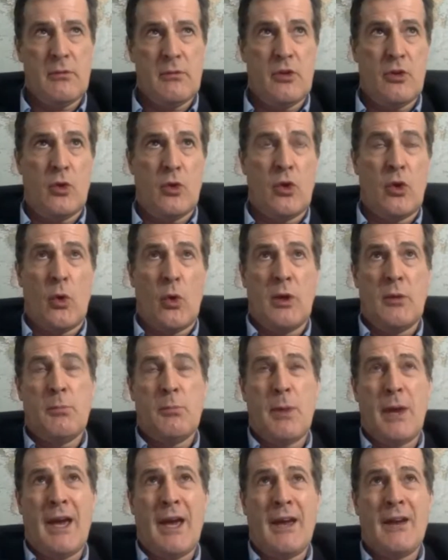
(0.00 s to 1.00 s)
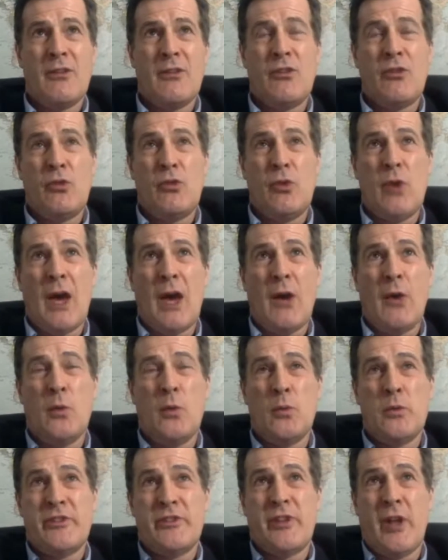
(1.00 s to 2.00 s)
you know, going back to how
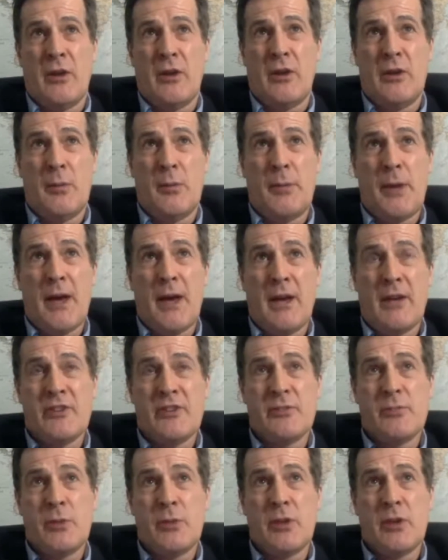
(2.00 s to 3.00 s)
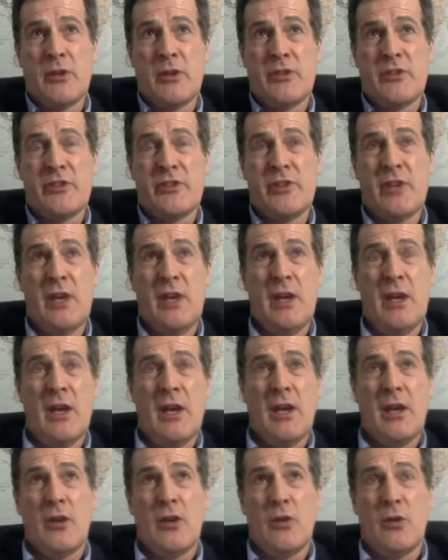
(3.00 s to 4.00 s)
it was done in the past, because,
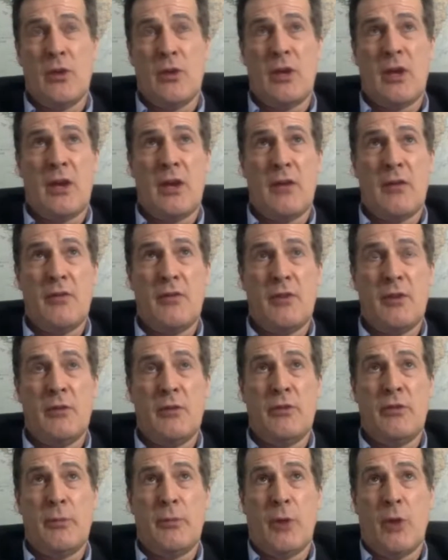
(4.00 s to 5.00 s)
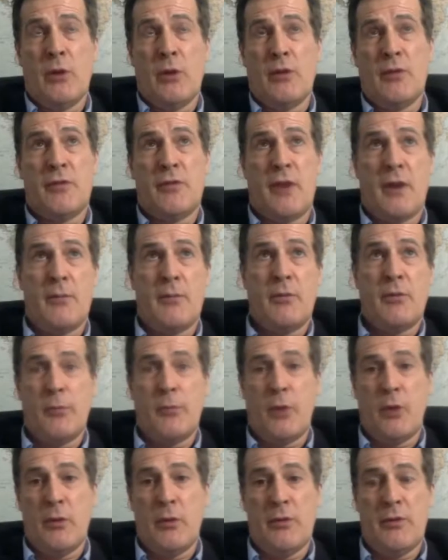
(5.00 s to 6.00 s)
you know, the kind of field to bottle or farm to
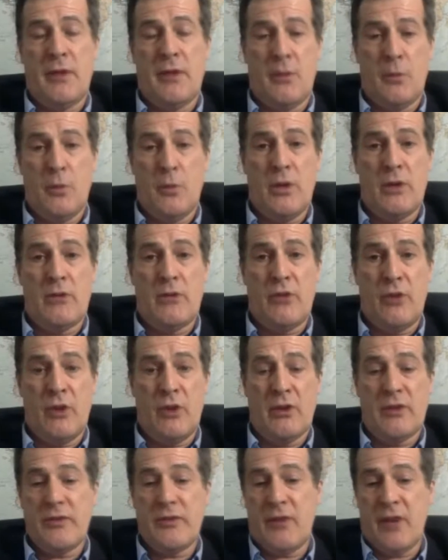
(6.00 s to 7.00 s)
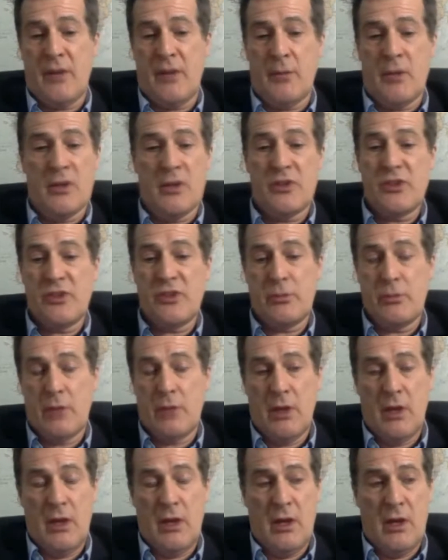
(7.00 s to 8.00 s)
bottle thing we are doing is very much
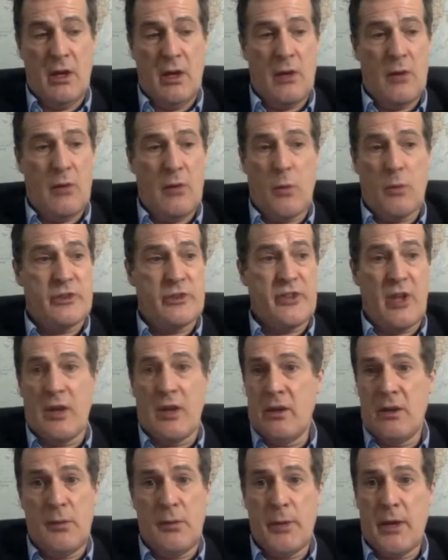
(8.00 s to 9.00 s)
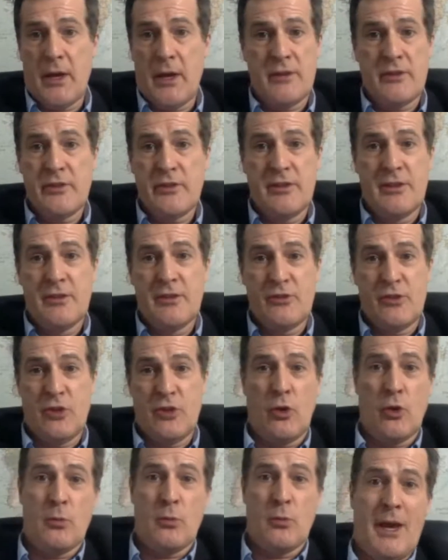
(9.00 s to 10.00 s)
what was done in the past. So
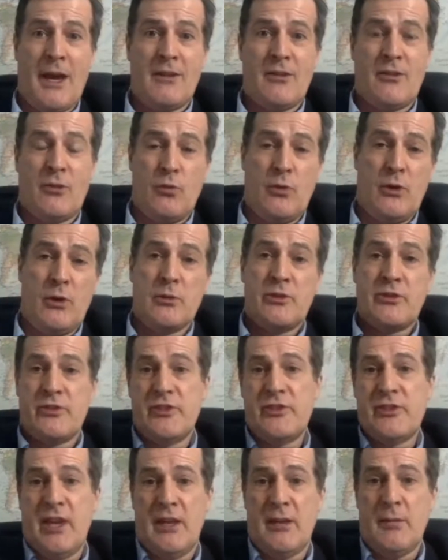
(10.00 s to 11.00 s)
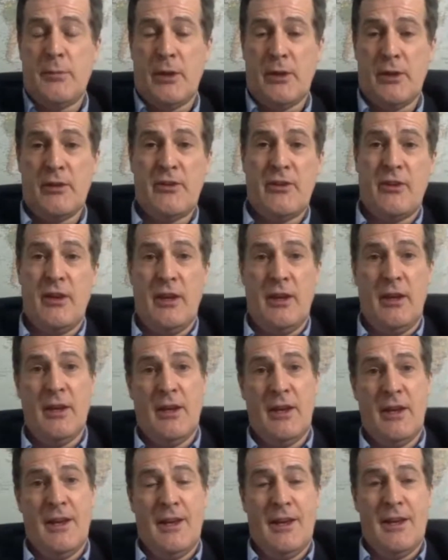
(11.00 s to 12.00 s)
you're back to real sustainability.
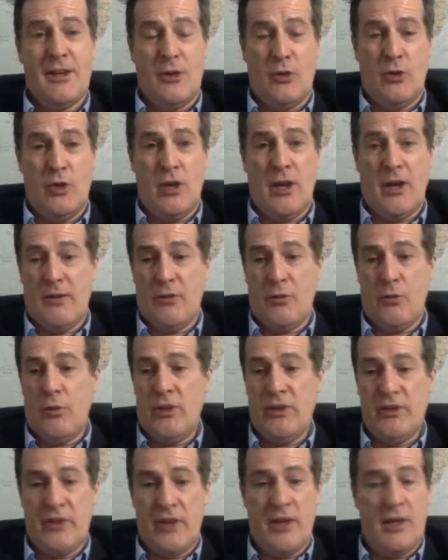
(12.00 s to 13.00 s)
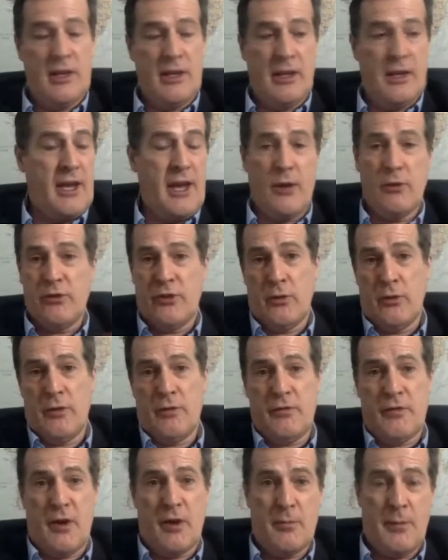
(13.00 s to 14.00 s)
You know, you had the recycling cows on
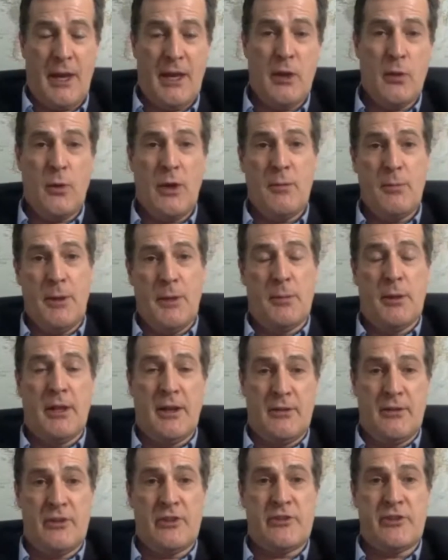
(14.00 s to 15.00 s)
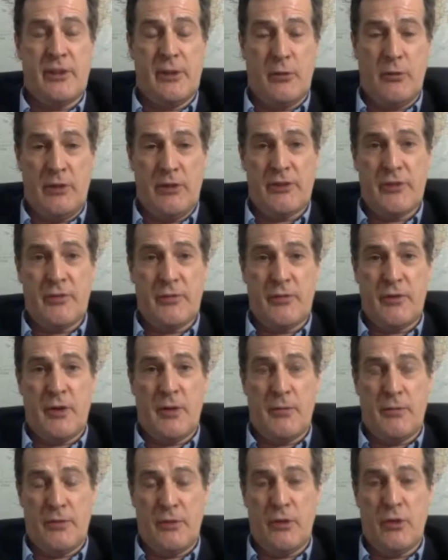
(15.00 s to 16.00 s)
the farm anyway. People had distilleries that
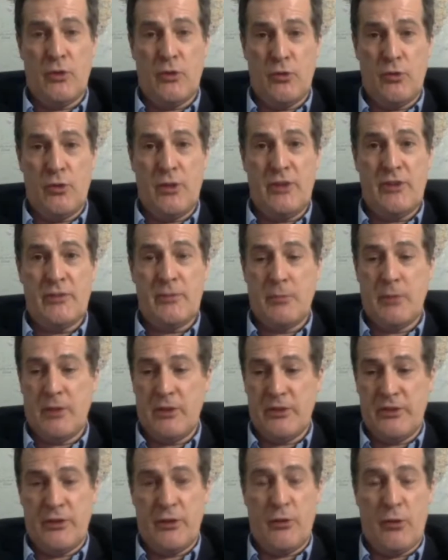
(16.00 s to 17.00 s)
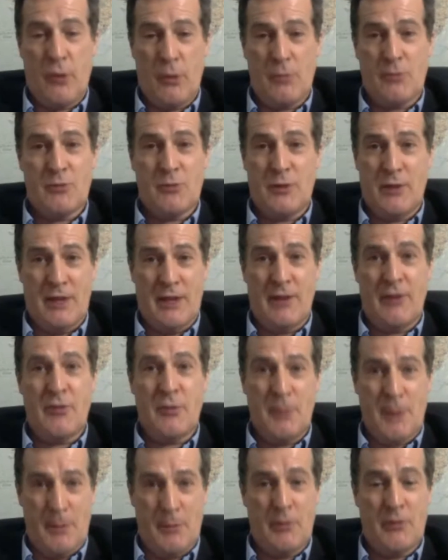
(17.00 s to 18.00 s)
farmed for a good reason, because the crops were there
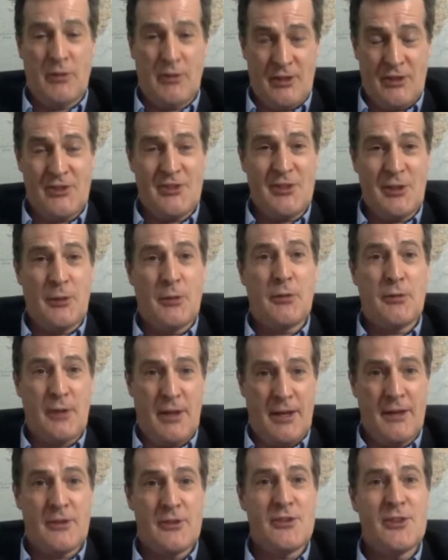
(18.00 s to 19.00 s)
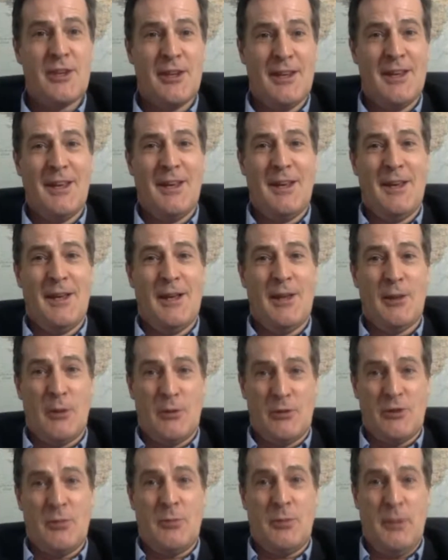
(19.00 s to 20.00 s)
to be able to distill things.
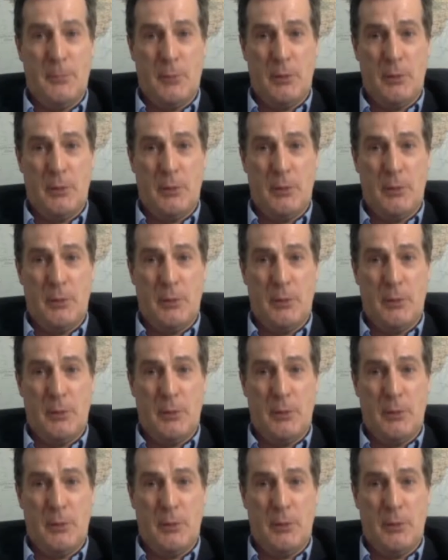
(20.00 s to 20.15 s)
Lots